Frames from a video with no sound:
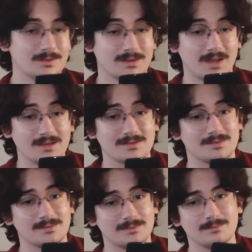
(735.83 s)
And
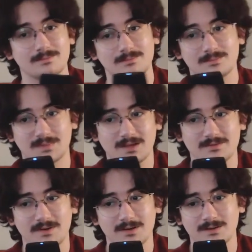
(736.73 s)
that's
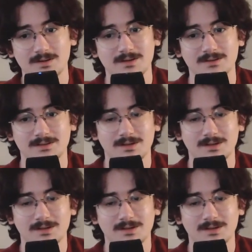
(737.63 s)
very good.